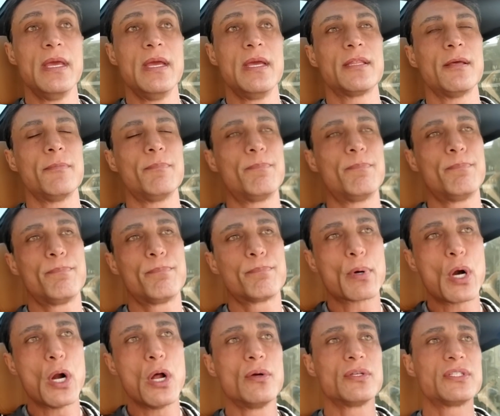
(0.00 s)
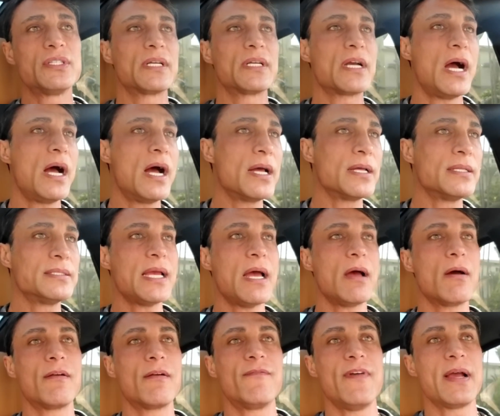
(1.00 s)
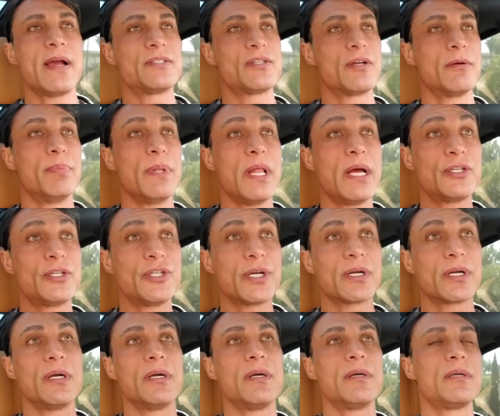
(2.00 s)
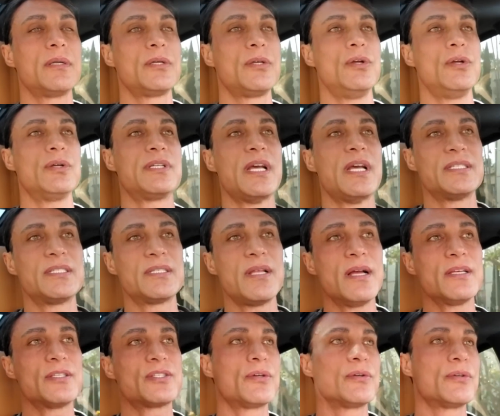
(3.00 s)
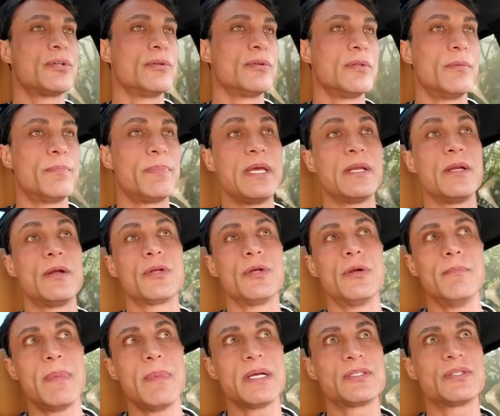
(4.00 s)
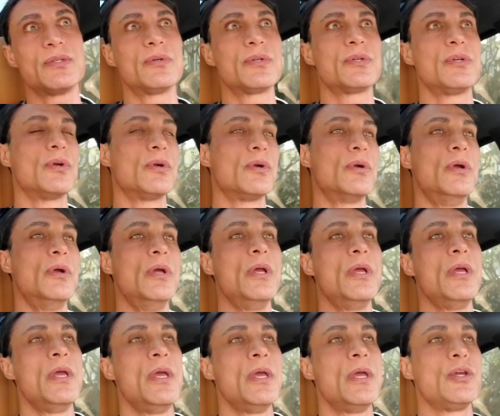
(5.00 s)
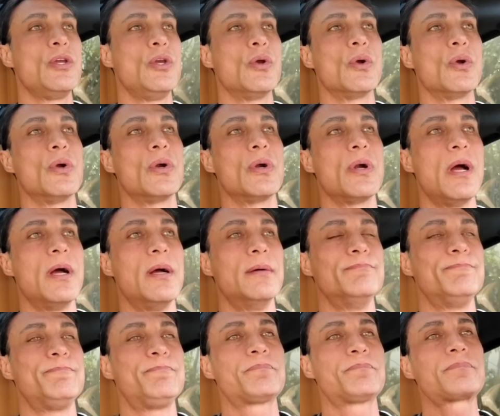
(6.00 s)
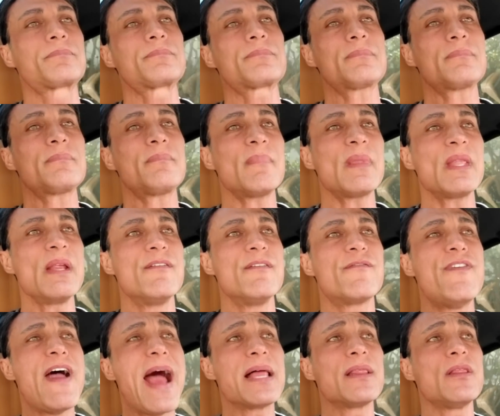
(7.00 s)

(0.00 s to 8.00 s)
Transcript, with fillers: the pros and cons, how it affects your blood sugar, your testosterone, your libido, your muscle, your your um, fat